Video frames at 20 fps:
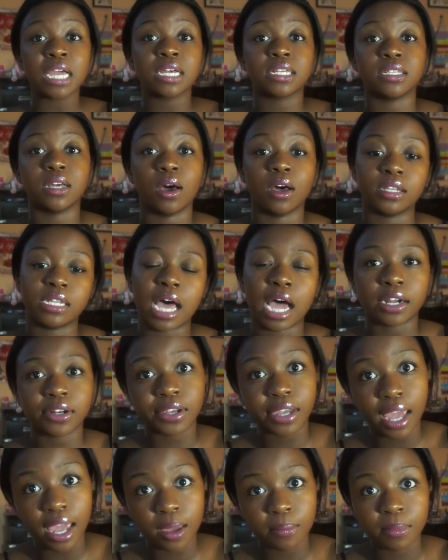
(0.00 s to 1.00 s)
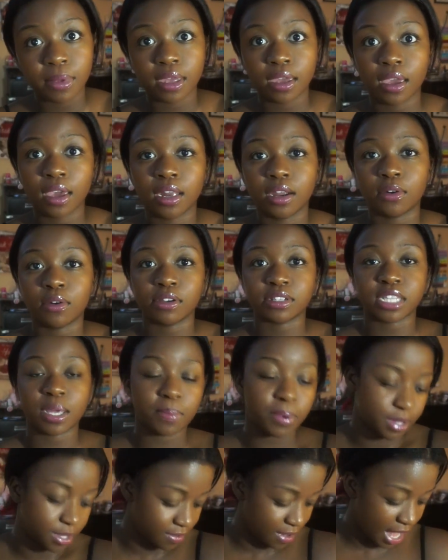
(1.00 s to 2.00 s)
So a doctor came in. Of course, they
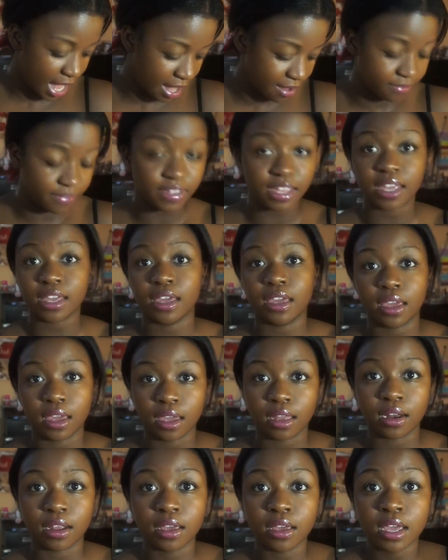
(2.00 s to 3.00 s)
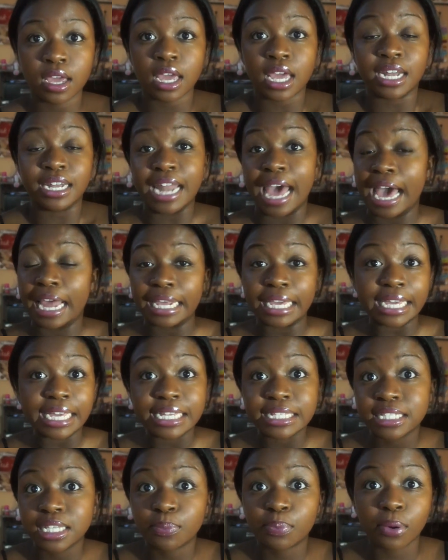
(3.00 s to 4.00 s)
put the IV in. Not an
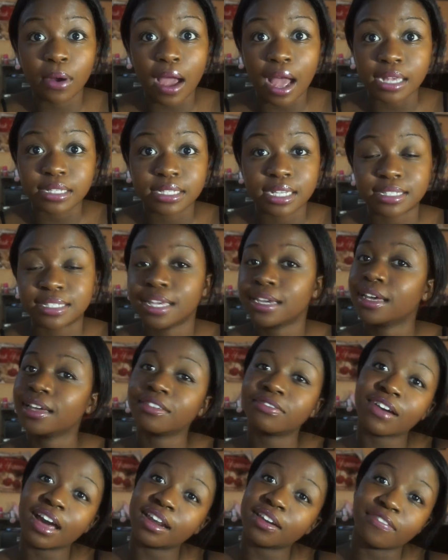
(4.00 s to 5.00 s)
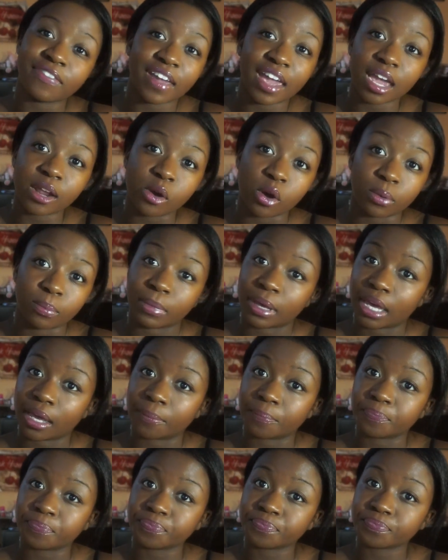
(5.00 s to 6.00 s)
easy process. They couldn't find a vein on me.